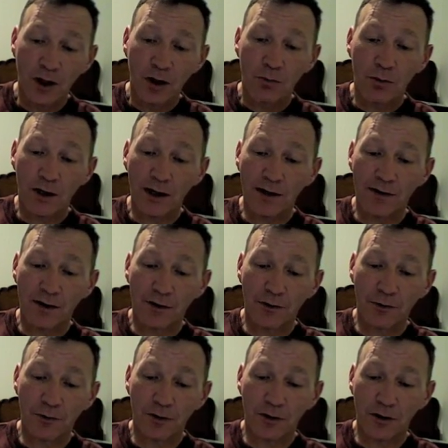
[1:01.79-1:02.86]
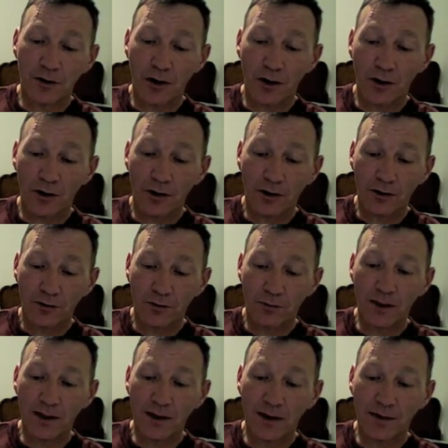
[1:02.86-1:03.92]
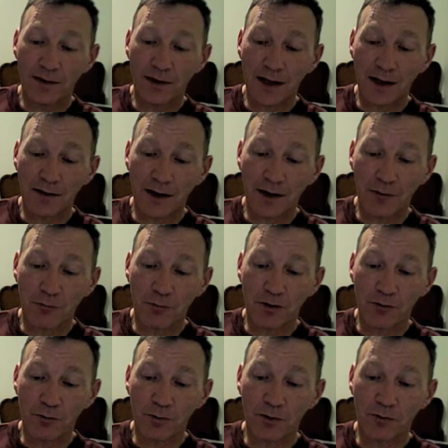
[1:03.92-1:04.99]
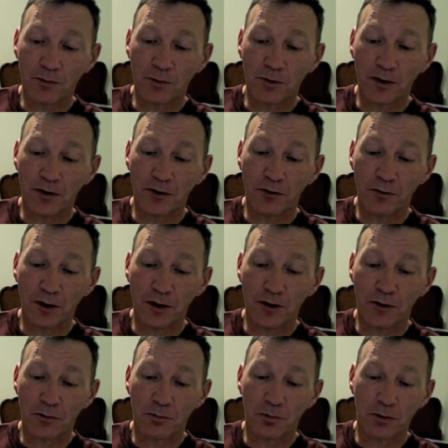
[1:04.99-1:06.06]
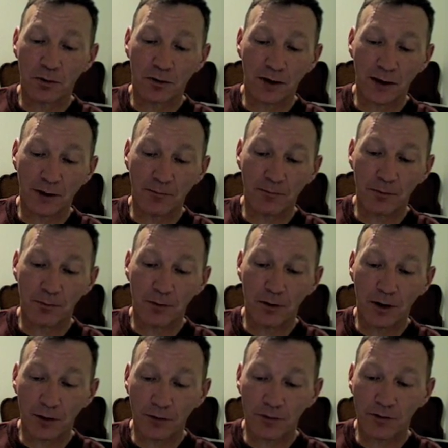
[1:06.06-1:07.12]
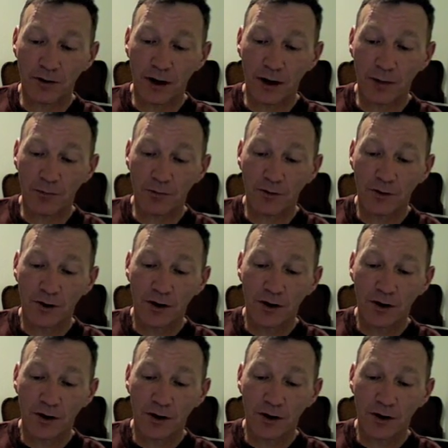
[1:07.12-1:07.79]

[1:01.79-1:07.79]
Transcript: What I tell you in the dark, speak in the daylight. What is whispered in your ear, proclaim from the housetops.